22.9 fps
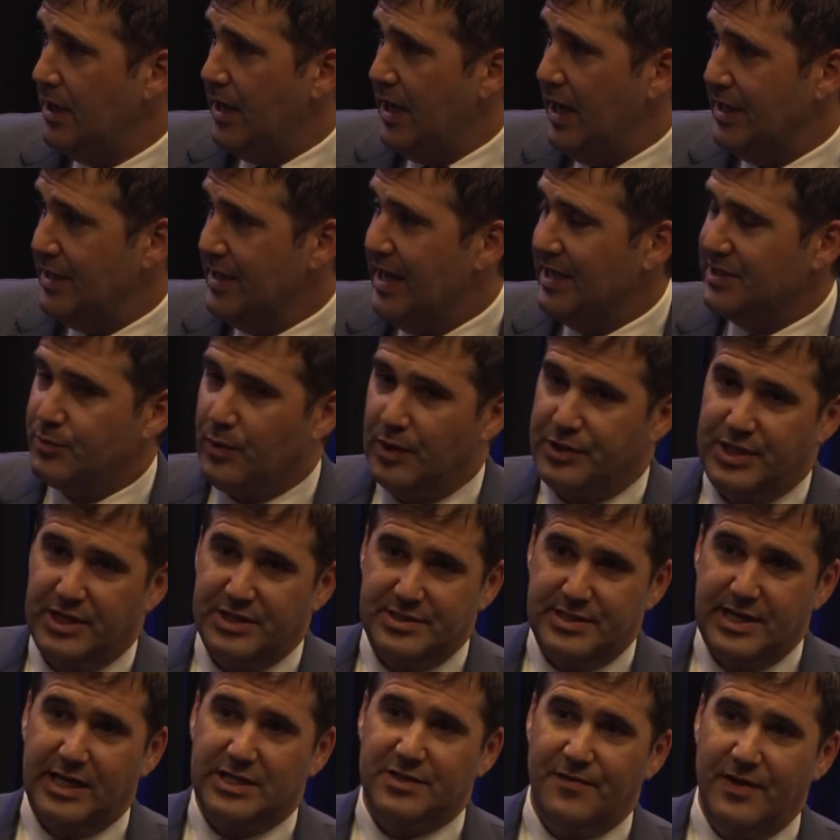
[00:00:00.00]
And that's what this
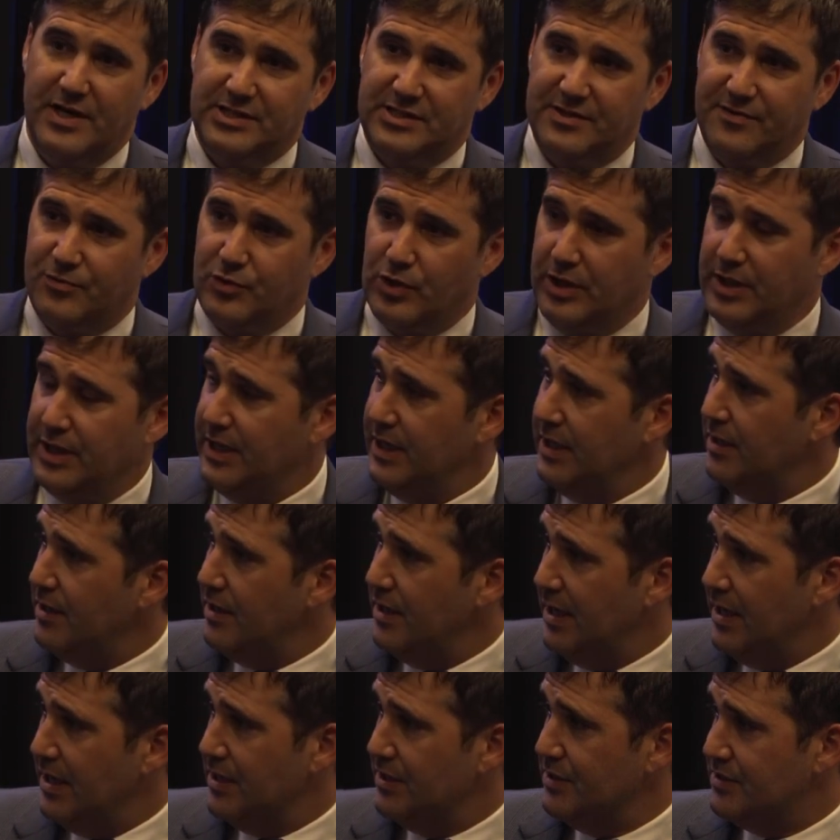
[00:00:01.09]
next phase of drilling
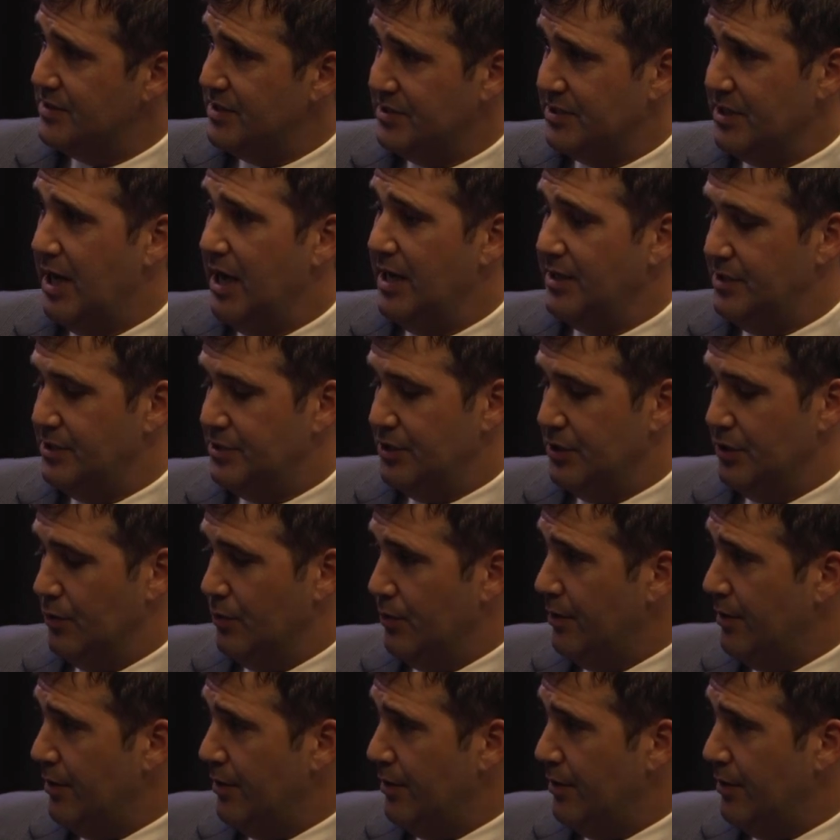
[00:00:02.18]
is designed to do.